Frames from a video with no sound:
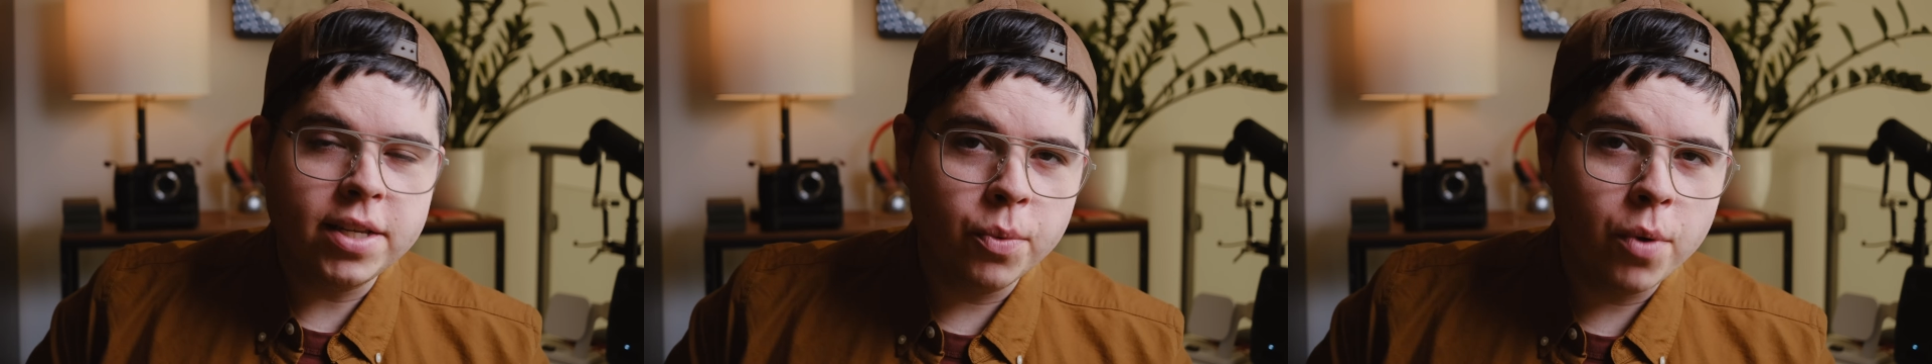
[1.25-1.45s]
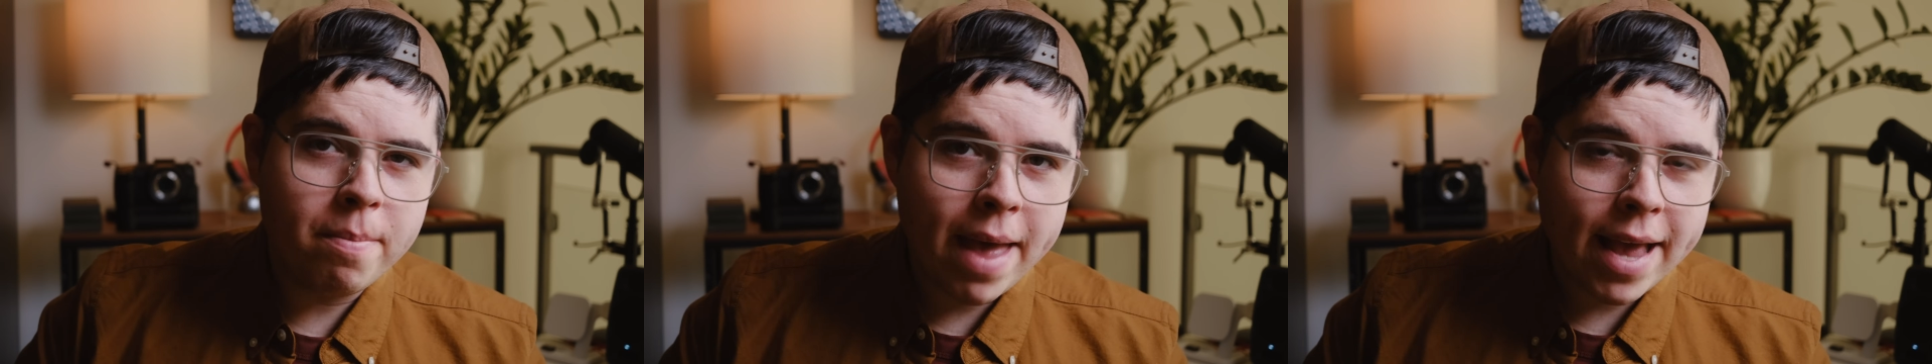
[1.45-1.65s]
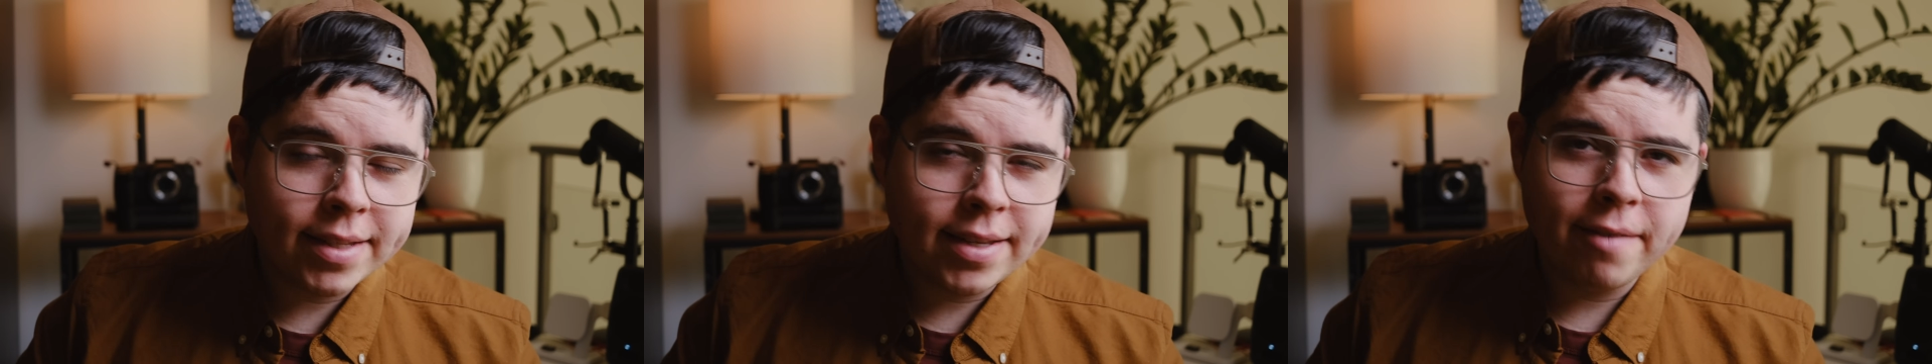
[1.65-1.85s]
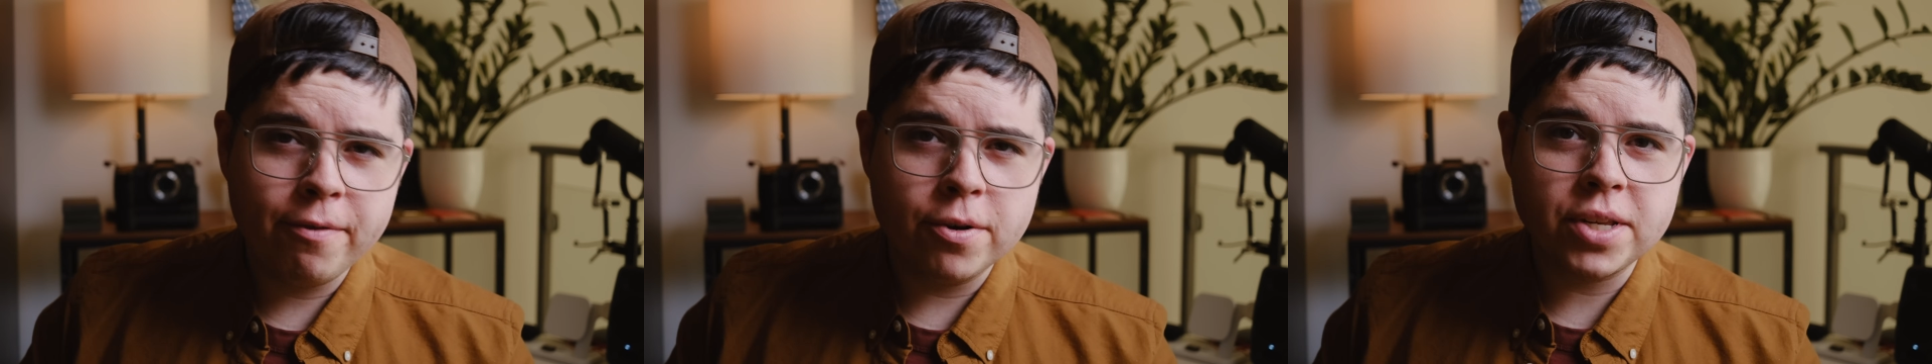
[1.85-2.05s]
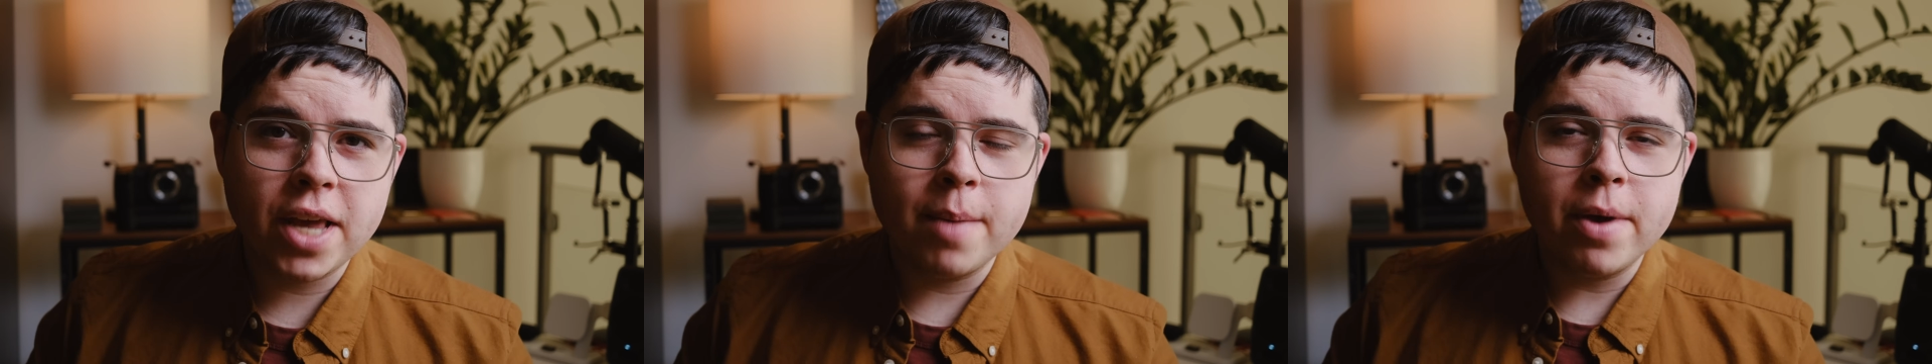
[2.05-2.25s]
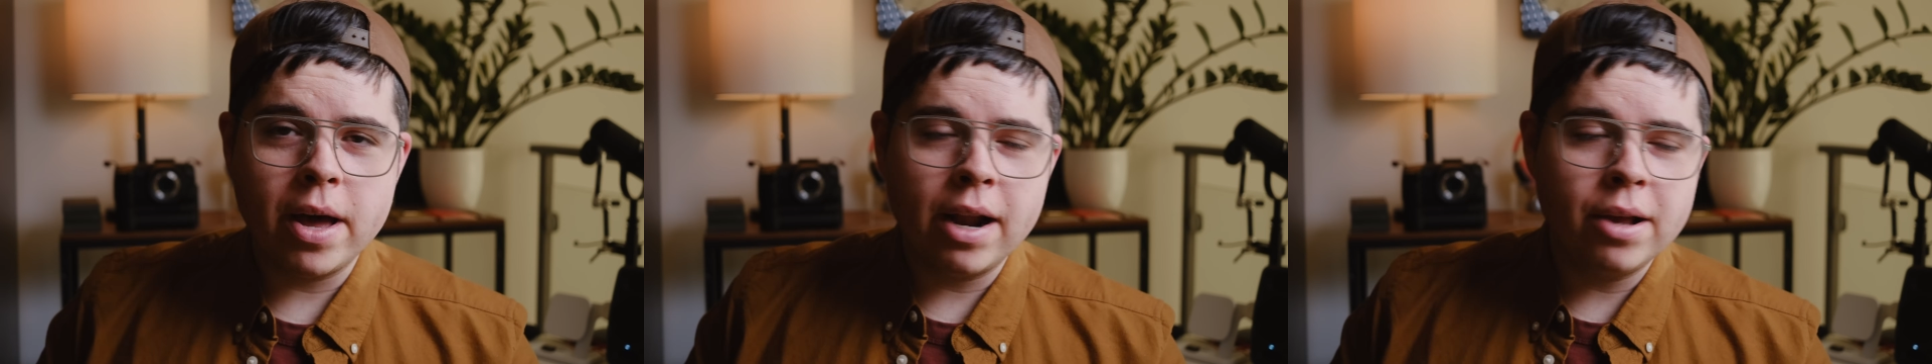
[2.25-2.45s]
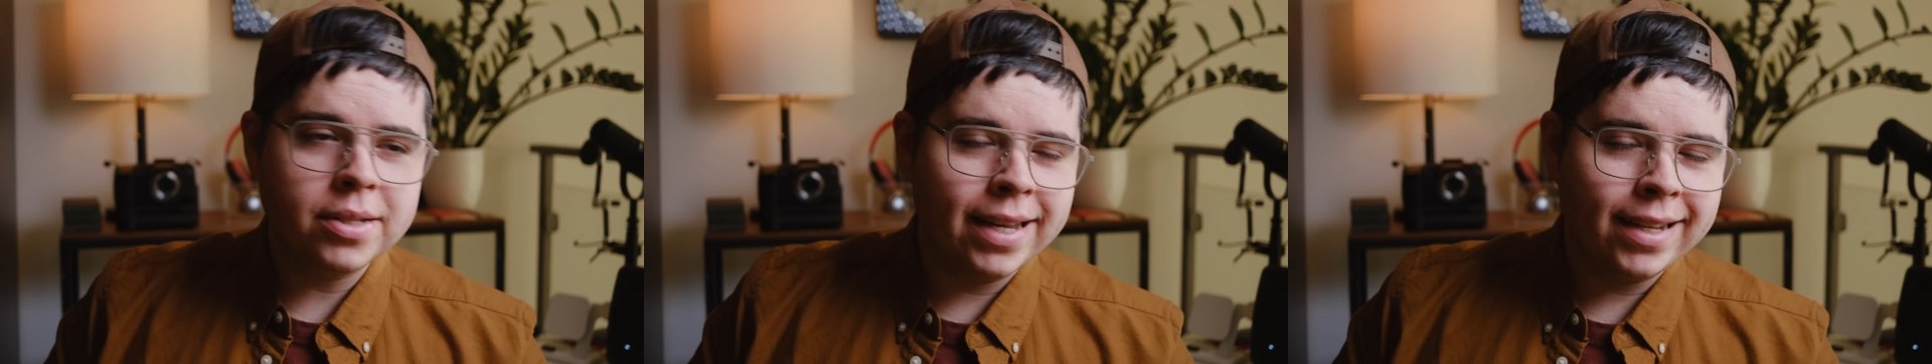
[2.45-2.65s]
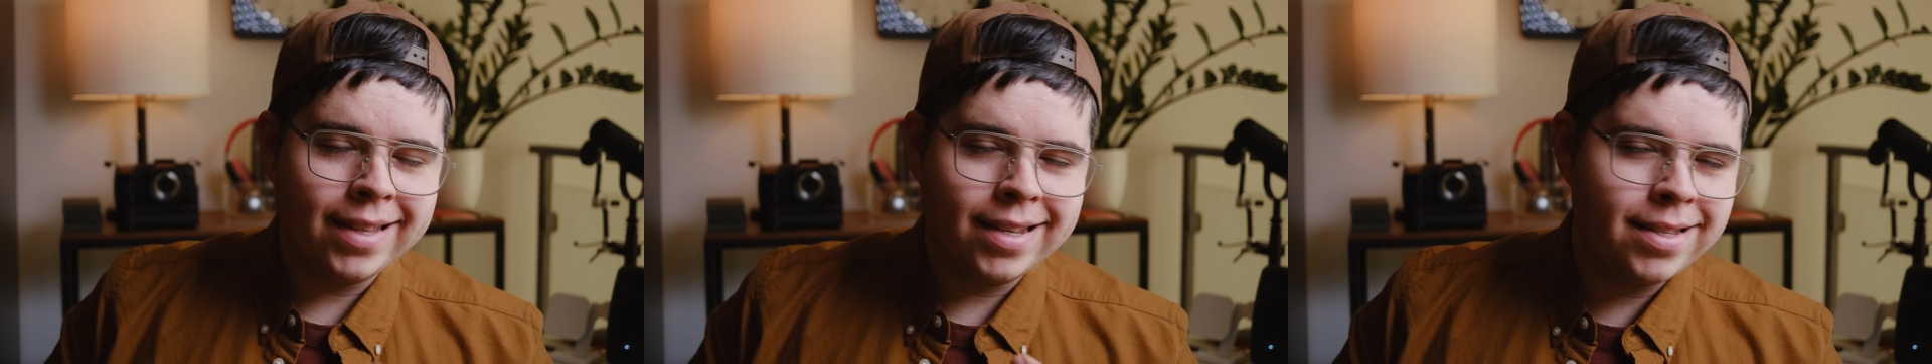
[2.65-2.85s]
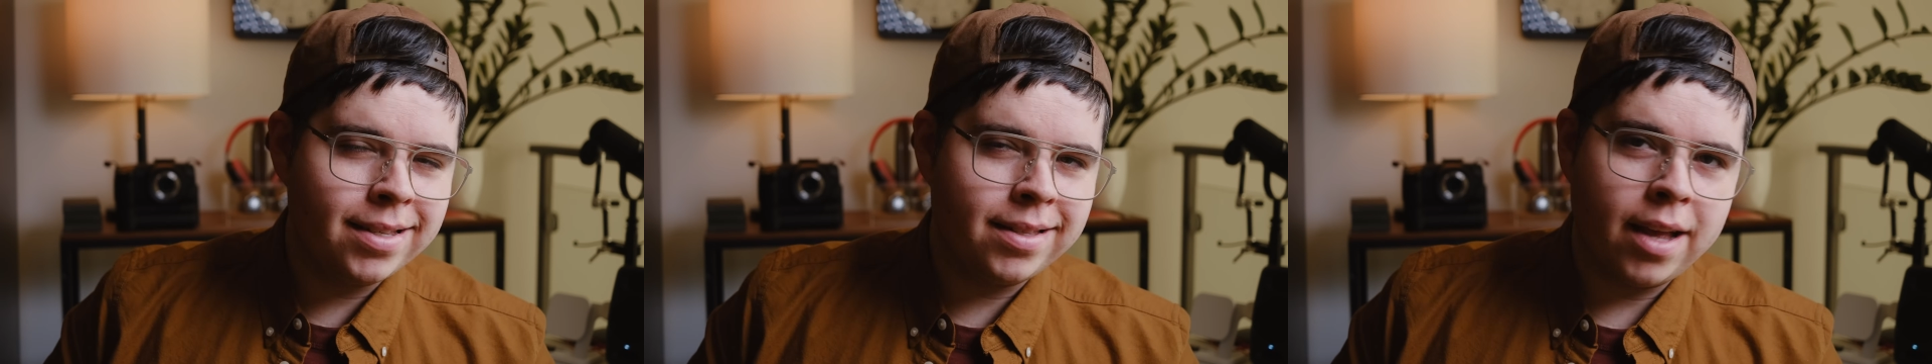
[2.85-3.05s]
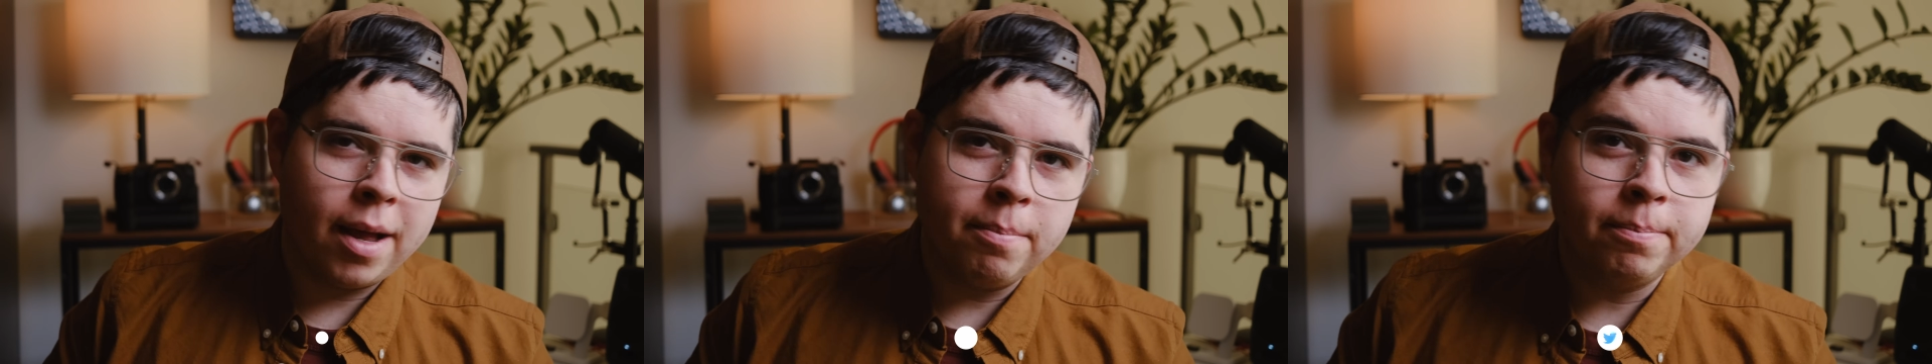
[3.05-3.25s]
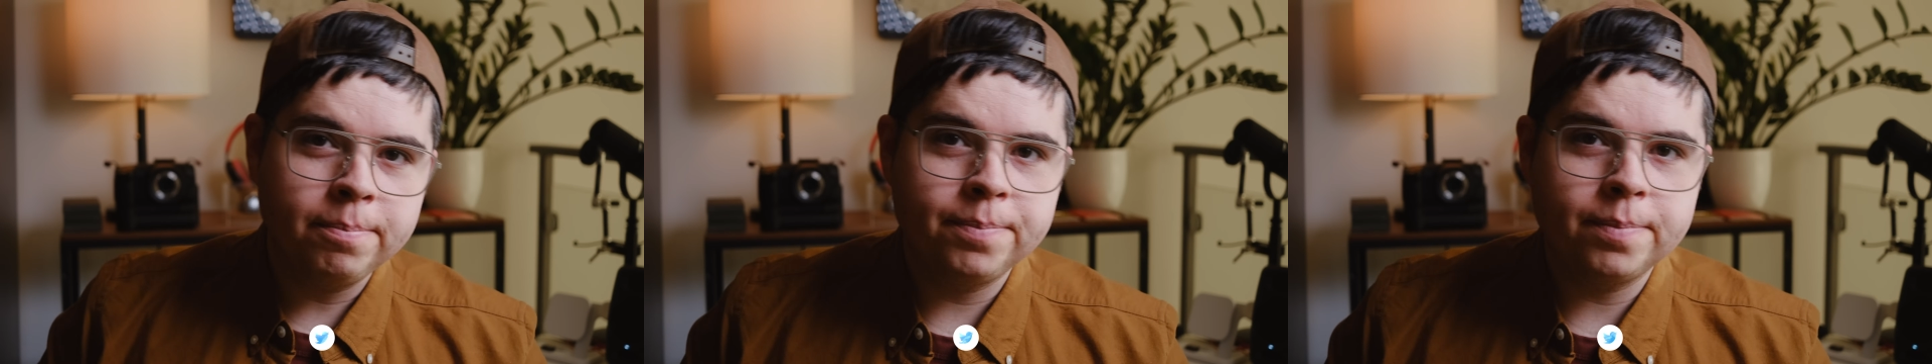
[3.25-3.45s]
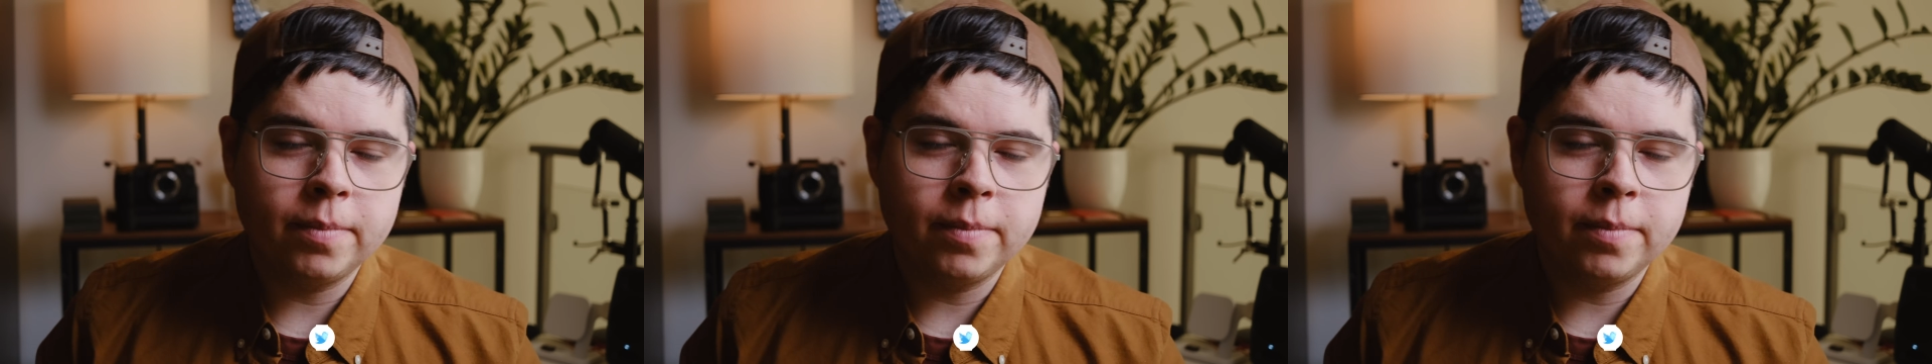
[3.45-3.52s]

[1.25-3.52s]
when MagSafe first came out, I was like, this is dumb.